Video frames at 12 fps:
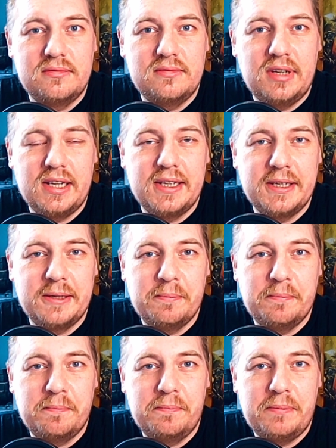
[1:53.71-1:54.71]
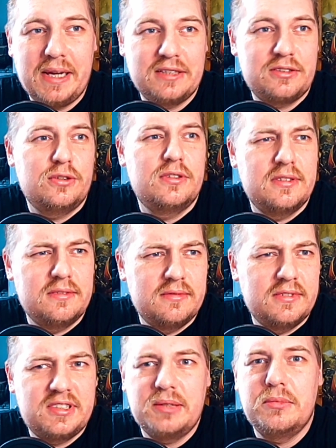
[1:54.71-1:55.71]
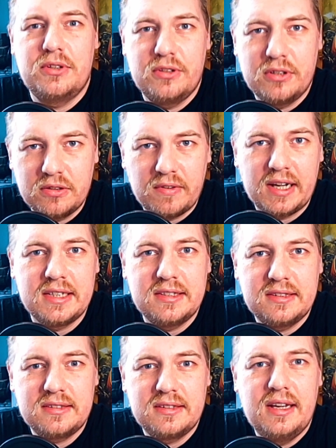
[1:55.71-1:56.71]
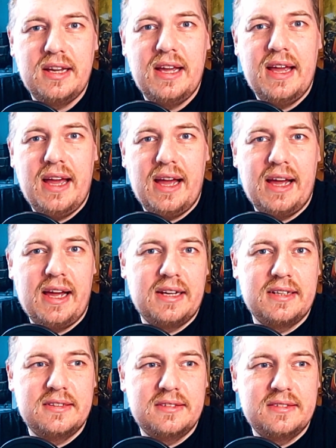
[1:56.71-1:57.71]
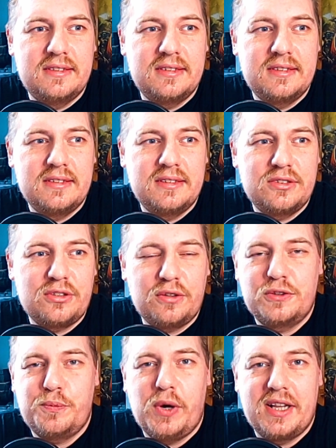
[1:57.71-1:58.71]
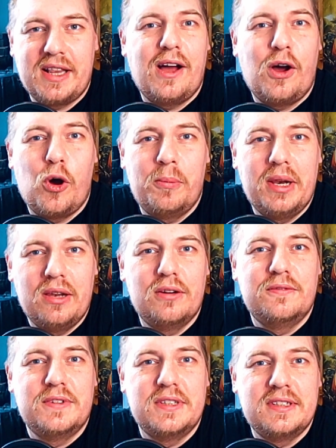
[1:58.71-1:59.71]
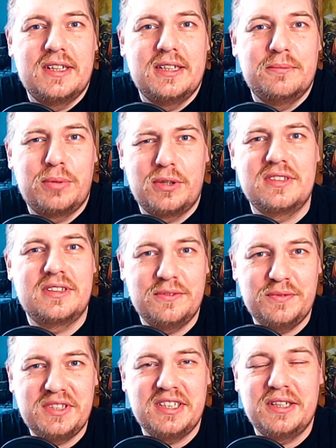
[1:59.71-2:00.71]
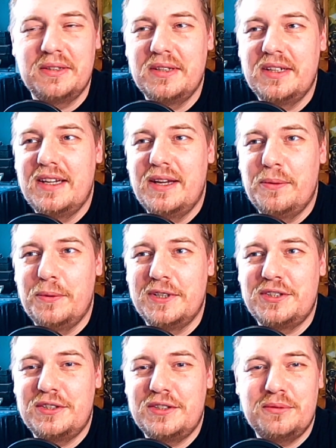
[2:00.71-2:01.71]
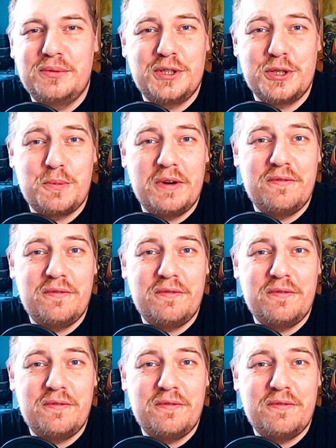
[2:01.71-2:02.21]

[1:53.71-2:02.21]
pass on similar advice and sort of spread that hobby love and positivity, which has been